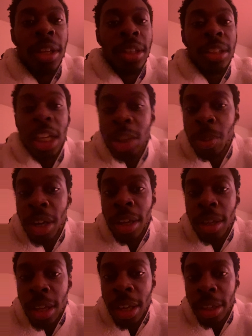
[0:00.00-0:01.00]
That's
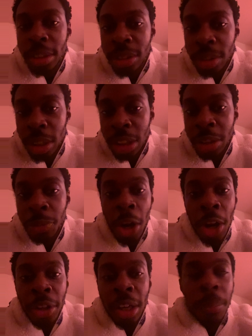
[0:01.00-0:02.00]
why it's
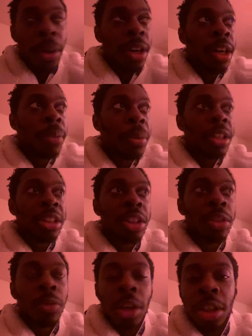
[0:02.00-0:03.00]
falling apart, because it's
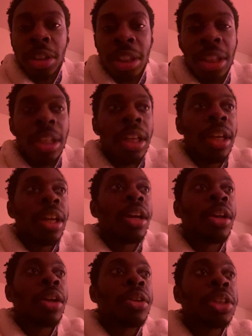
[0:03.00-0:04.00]
faulty, you know.